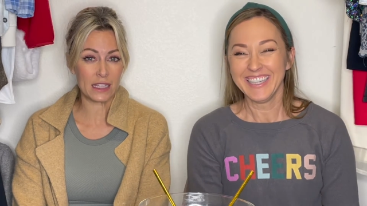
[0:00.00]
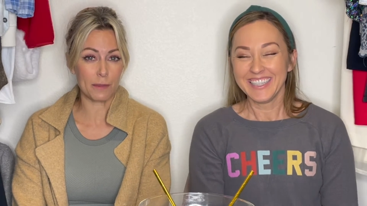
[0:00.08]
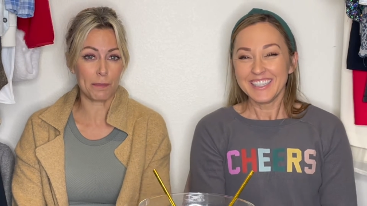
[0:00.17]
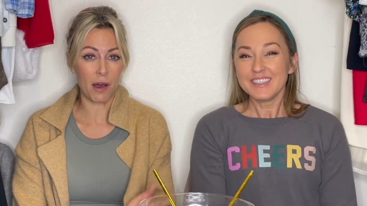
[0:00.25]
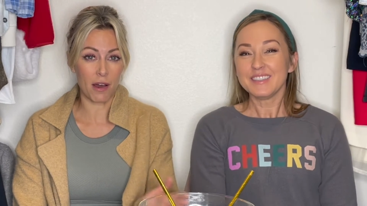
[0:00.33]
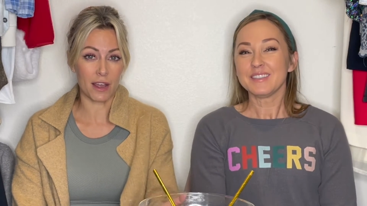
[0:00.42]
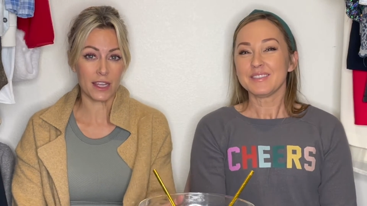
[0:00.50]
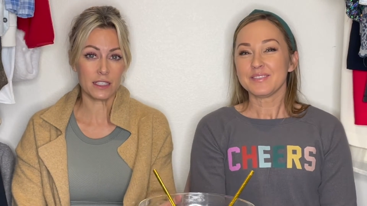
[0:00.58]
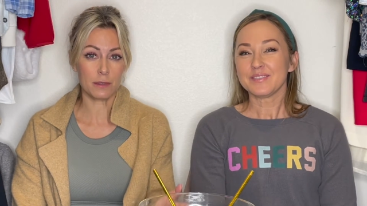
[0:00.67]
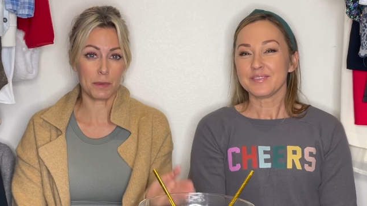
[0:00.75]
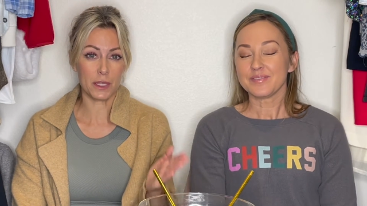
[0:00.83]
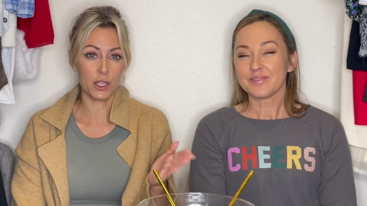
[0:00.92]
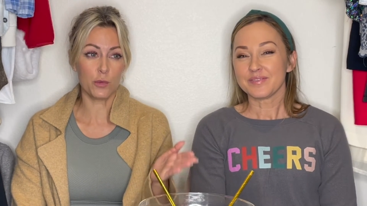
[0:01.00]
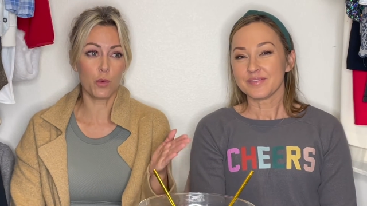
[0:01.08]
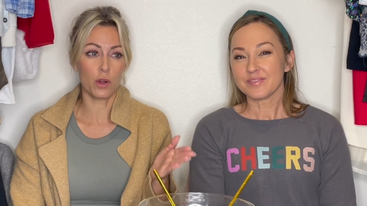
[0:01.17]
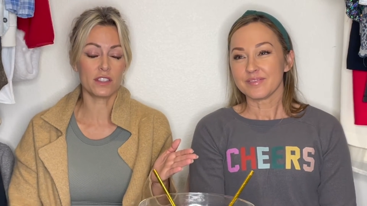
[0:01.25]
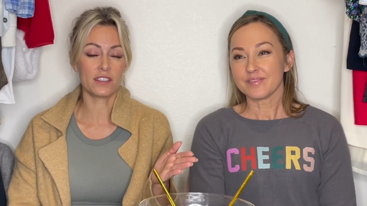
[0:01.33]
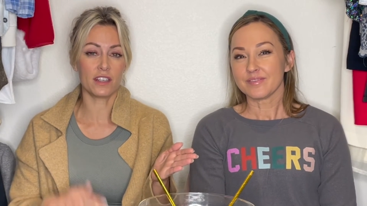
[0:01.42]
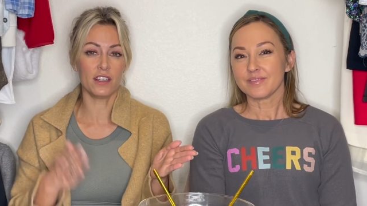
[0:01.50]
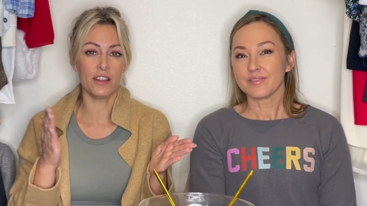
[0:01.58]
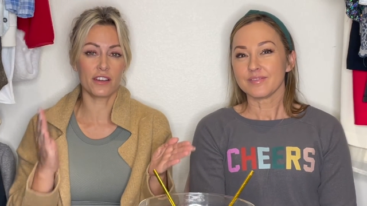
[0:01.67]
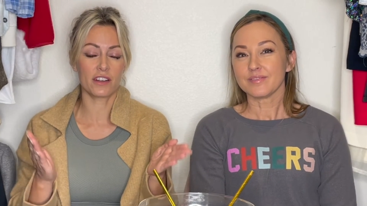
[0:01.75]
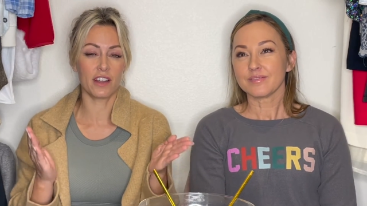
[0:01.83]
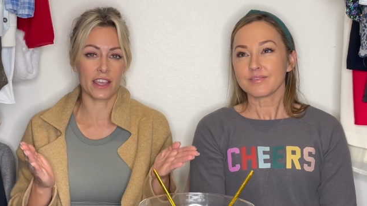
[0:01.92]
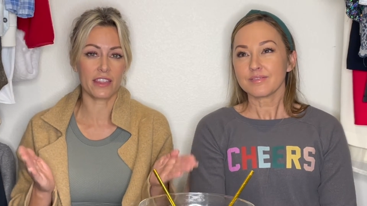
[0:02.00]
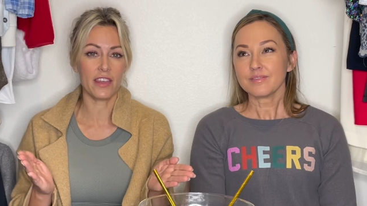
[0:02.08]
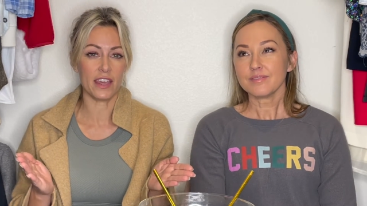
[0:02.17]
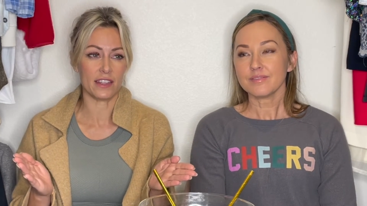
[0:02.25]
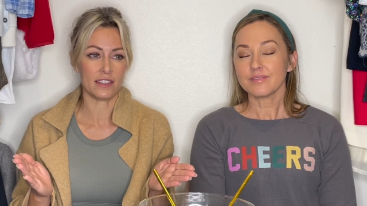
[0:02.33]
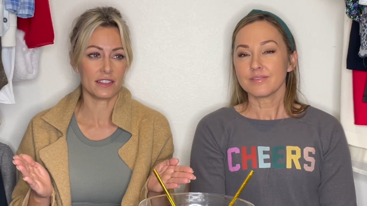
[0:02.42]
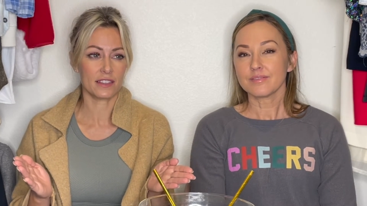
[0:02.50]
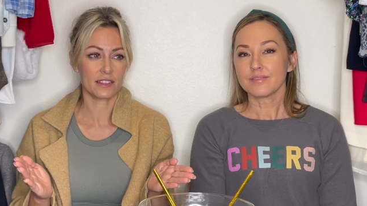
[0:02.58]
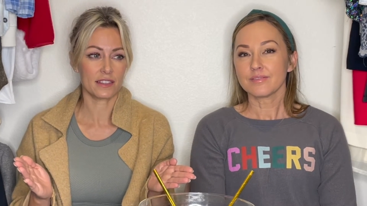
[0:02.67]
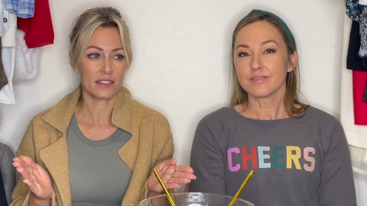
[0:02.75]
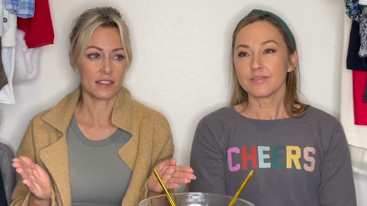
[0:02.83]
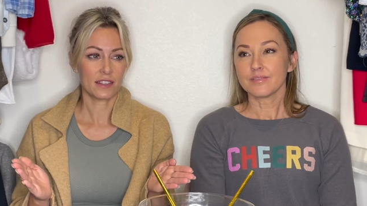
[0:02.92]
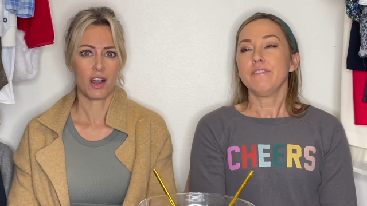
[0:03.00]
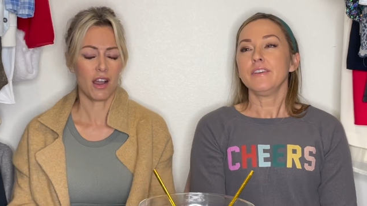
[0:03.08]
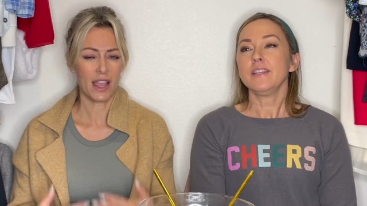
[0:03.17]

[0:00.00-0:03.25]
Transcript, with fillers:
Speaker 1: the pies but you want to look like this I